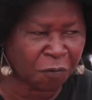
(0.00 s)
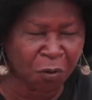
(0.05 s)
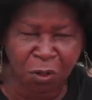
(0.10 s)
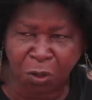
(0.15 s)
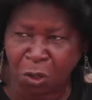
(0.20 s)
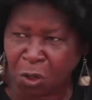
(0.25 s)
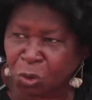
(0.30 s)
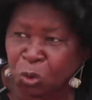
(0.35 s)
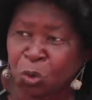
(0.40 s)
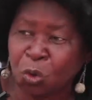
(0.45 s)
for
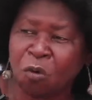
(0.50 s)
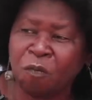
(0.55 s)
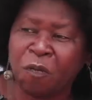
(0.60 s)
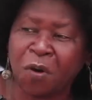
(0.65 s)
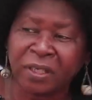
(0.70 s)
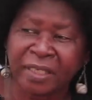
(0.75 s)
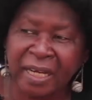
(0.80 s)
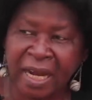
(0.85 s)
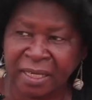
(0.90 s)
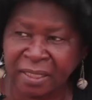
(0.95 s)
those who
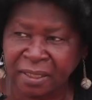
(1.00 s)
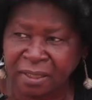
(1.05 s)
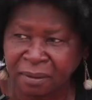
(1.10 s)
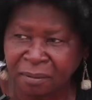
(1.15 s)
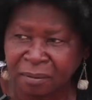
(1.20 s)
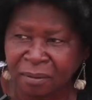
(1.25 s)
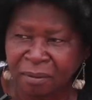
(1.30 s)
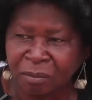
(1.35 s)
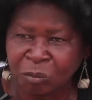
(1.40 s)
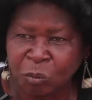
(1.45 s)
voted.
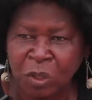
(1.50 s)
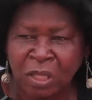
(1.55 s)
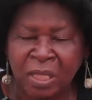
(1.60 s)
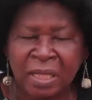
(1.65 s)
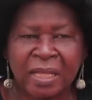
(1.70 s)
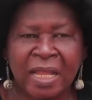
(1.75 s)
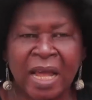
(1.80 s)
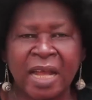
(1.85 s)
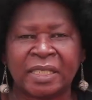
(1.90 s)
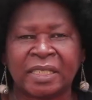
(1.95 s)

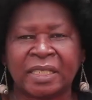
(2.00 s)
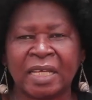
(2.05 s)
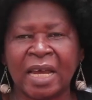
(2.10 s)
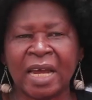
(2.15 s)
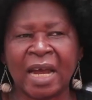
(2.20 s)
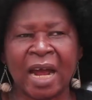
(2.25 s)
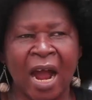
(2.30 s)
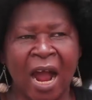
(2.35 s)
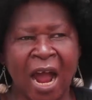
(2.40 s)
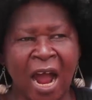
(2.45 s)
They
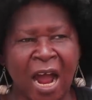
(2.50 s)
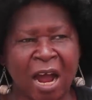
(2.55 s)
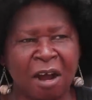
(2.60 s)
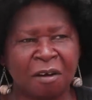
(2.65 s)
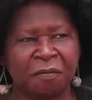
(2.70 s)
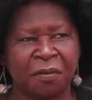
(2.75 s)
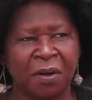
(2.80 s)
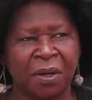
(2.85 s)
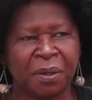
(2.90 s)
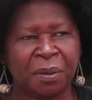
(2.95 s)
still
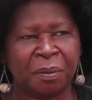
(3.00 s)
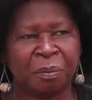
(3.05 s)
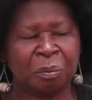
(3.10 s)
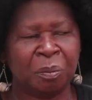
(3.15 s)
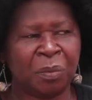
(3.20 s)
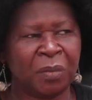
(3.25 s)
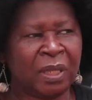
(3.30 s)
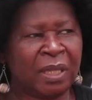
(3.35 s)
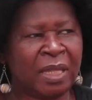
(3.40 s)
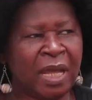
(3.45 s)
have
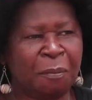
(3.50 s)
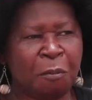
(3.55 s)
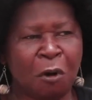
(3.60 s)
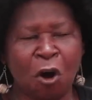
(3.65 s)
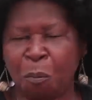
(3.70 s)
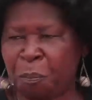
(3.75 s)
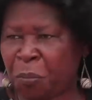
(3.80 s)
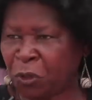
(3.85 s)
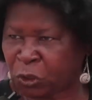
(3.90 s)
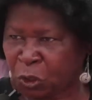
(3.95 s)
the
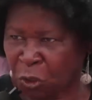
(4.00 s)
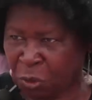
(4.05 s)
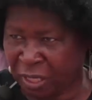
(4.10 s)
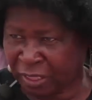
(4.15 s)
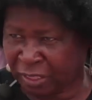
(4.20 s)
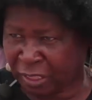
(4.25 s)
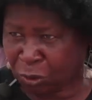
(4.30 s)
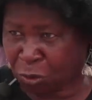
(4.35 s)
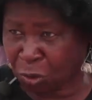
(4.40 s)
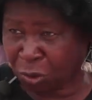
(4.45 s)

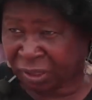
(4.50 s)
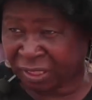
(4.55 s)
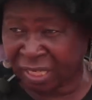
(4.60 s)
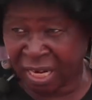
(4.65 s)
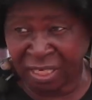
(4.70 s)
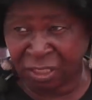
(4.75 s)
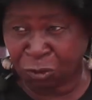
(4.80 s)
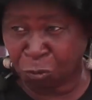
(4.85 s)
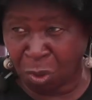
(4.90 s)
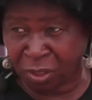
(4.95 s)
opportunity to
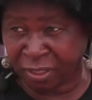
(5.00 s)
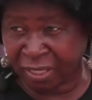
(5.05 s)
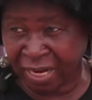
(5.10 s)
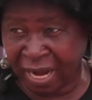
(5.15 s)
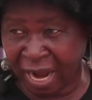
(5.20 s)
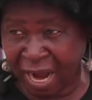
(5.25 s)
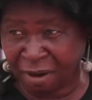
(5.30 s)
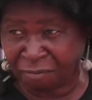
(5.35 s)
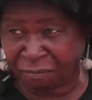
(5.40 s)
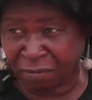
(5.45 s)
change what they
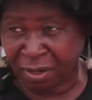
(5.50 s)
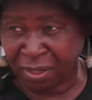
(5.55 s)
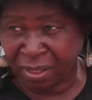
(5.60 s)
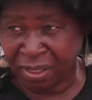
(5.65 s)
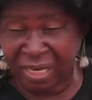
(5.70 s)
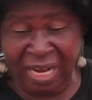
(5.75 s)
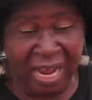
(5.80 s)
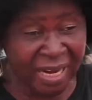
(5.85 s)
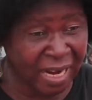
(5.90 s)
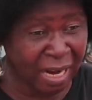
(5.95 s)
have.
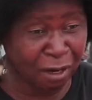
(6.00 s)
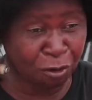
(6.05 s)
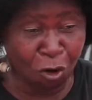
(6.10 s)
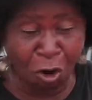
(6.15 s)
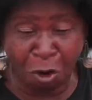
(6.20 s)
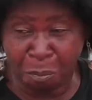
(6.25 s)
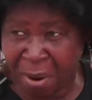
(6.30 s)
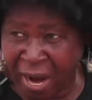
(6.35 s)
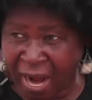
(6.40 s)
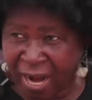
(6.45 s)
Let them
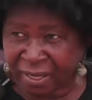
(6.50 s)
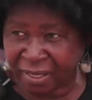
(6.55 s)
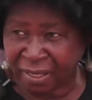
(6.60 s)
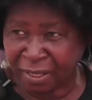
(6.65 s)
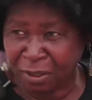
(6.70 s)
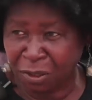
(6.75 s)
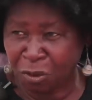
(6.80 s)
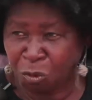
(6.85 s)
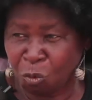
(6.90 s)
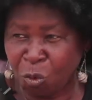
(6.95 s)
go back
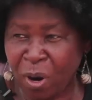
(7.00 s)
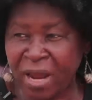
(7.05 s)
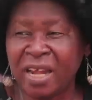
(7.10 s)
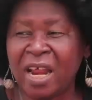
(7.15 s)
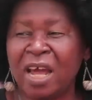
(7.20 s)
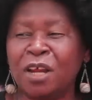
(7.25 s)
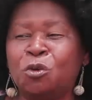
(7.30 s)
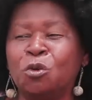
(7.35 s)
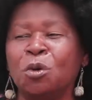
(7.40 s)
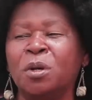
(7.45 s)
when
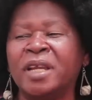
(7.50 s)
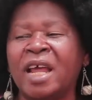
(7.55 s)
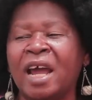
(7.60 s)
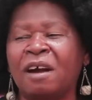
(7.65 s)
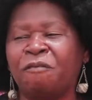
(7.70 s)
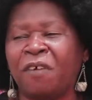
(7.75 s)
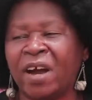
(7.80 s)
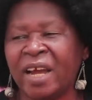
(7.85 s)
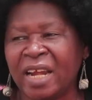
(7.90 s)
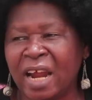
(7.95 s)
they do
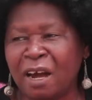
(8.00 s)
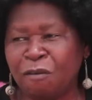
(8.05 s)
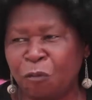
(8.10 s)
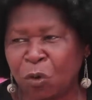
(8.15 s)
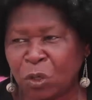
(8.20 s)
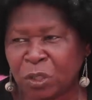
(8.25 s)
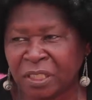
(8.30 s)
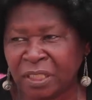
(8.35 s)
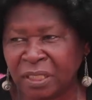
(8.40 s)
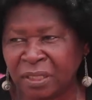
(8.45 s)
their final
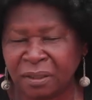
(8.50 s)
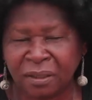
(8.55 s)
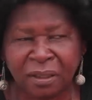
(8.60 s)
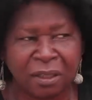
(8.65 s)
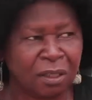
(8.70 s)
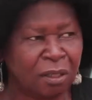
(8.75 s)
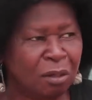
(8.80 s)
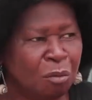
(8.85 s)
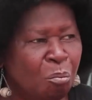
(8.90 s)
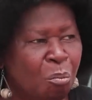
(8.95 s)
voting,
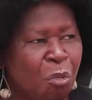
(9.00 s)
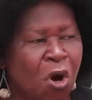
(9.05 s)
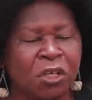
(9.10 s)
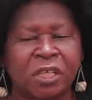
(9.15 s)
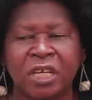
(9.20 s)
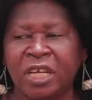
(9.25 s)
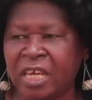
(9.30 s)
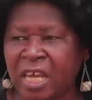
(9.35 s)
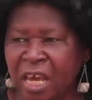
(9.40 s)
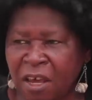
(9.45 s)
but
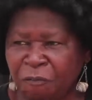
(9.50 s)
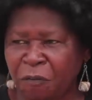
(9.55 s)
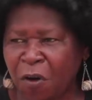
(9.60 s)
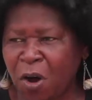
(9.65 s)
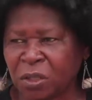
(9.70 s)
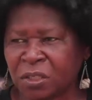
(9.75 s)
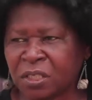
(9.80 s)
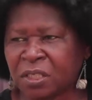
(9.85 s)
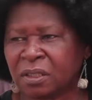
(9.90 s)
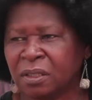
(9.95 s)
give
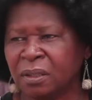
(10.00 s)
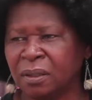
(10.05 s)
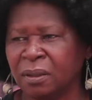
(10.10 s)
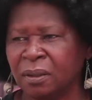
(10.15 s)
us